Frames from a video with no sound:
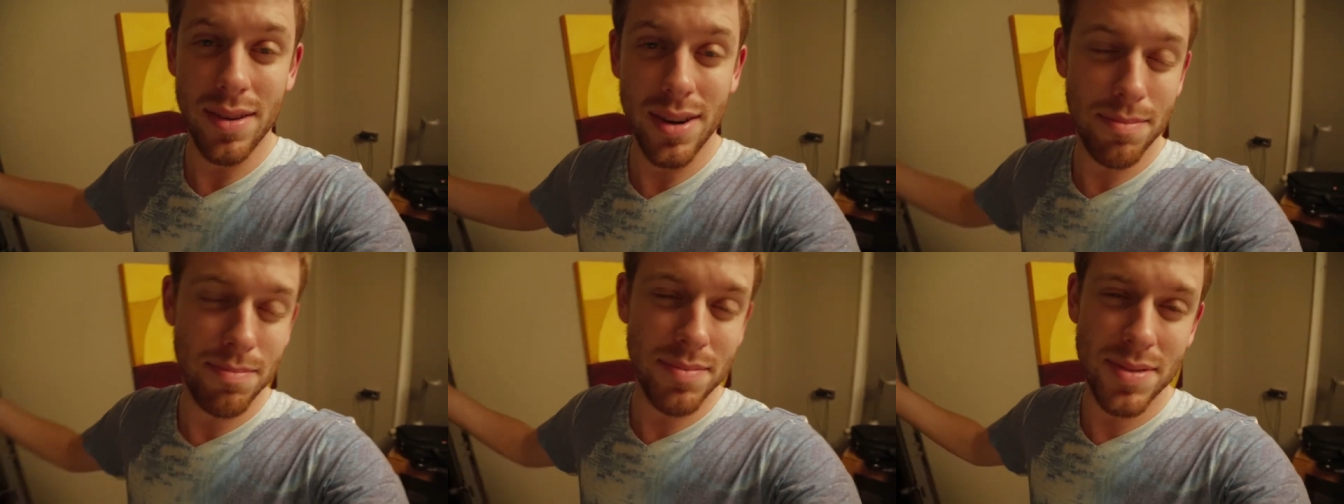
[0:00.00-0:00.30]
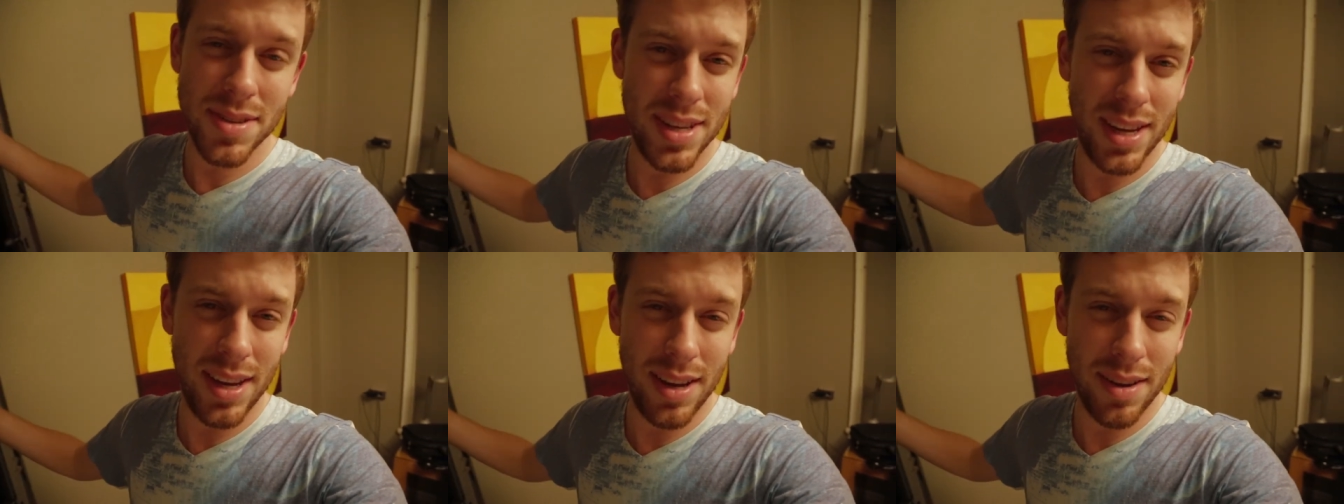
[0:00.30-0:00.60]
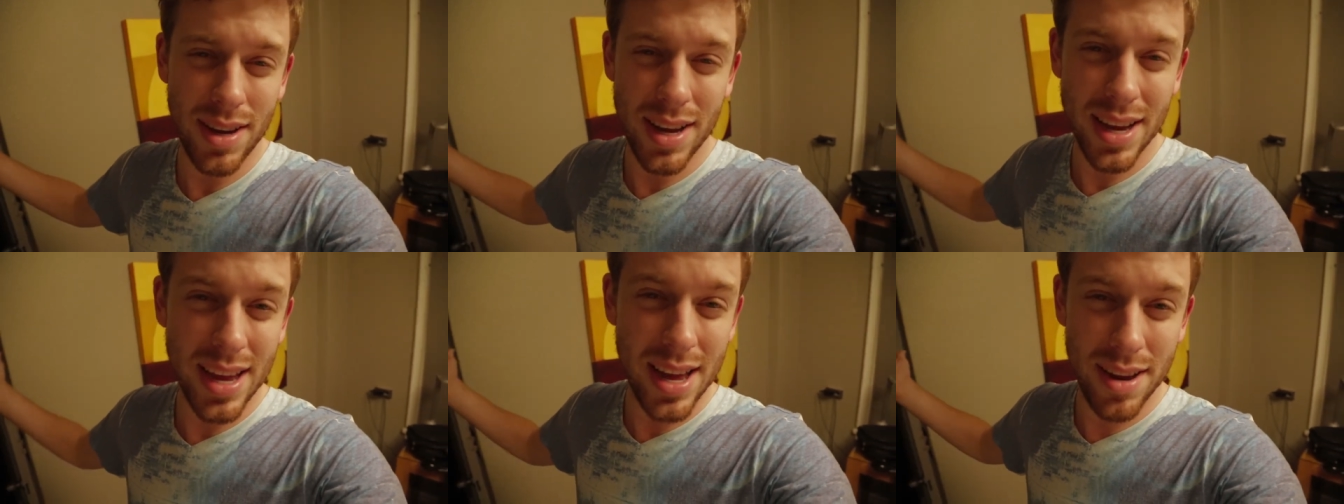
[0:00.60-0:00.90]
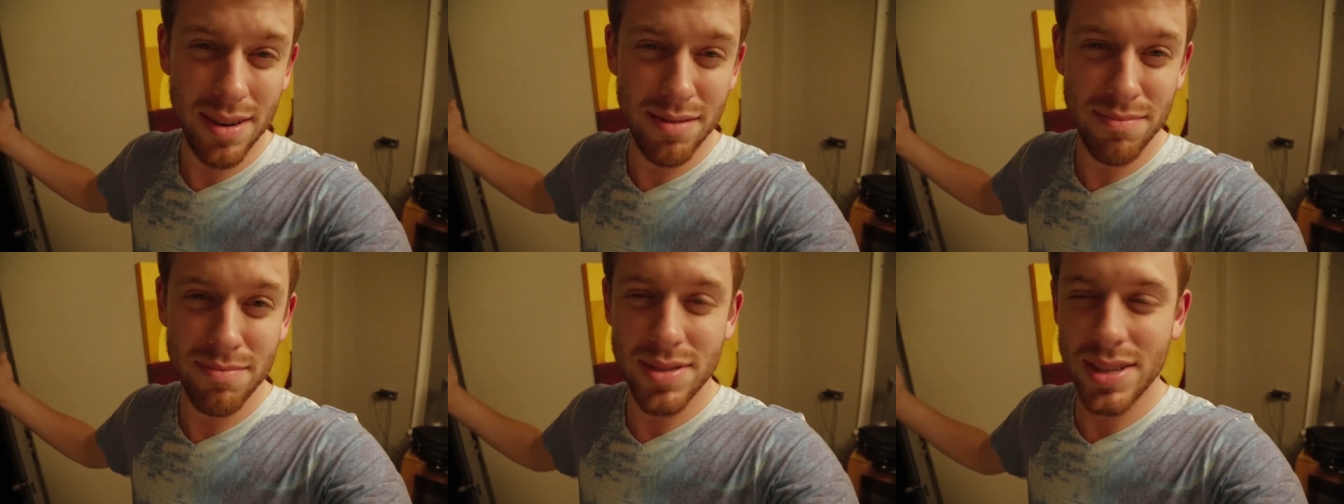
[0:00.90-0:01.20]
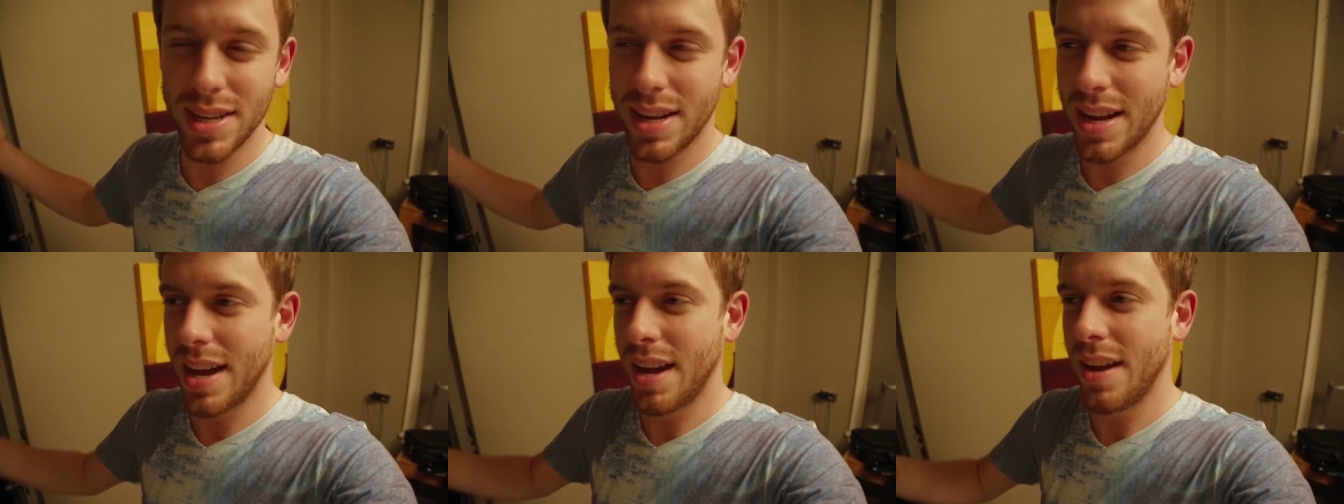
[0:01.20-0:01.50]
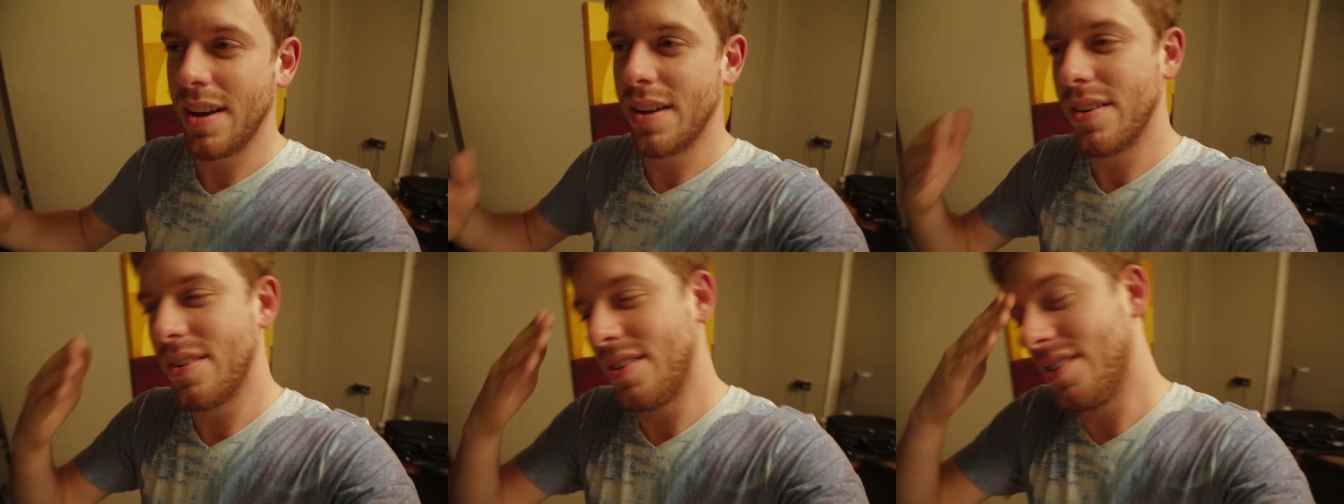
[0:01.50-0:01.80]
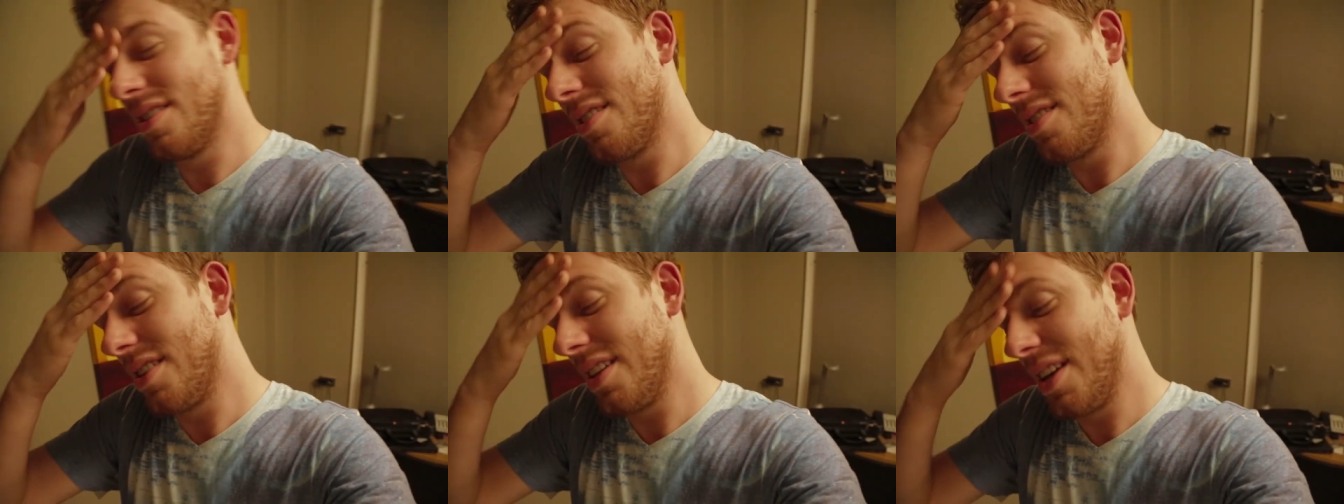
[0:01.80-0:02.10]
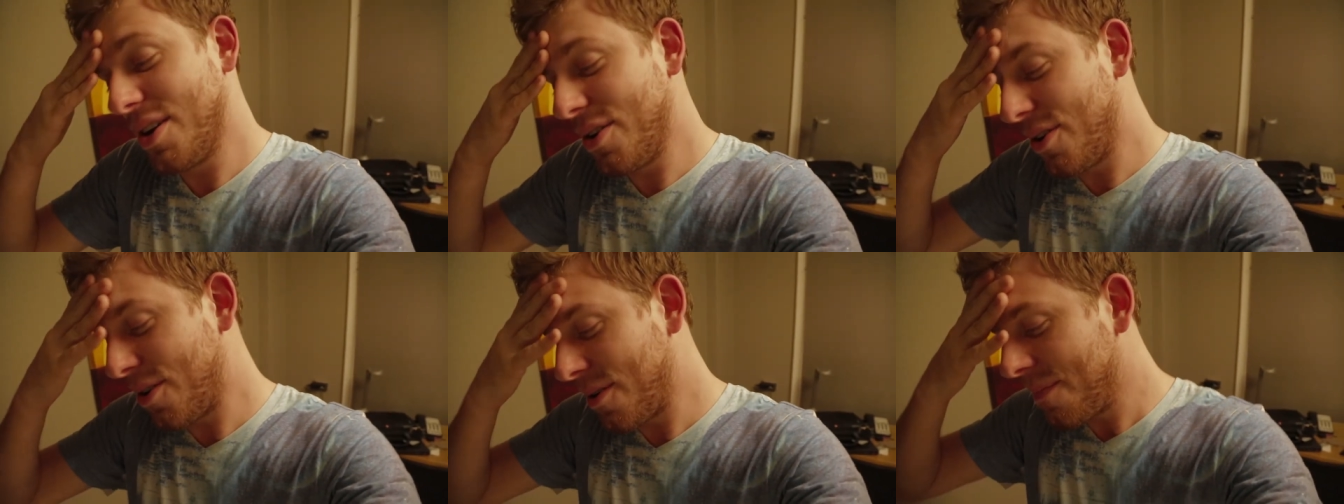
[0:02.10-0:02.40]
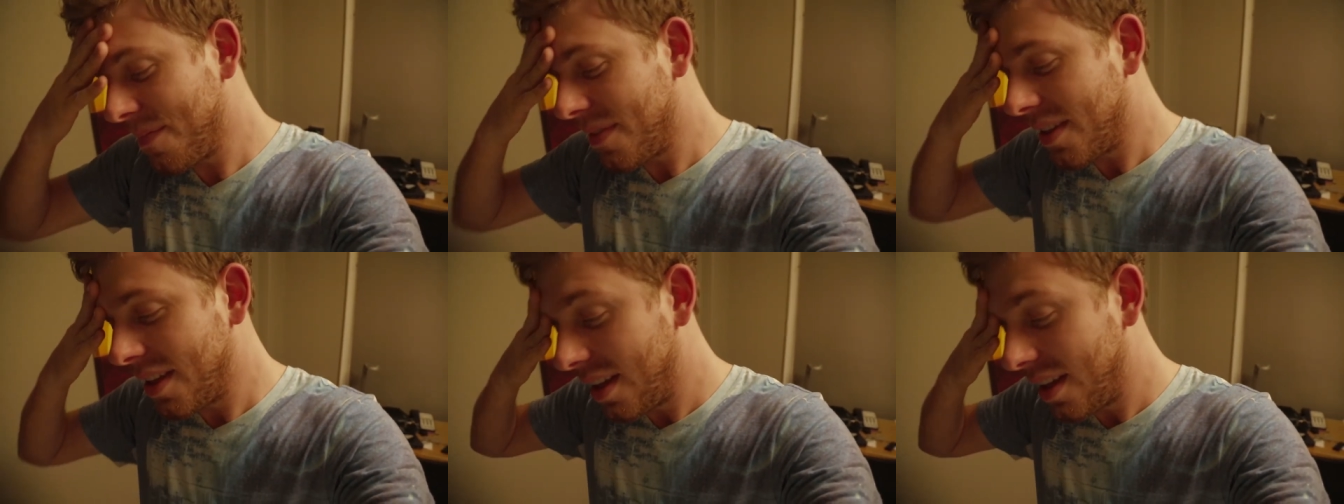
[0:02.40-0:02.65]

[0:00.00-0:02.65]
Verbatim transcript: or see again today, were really cool.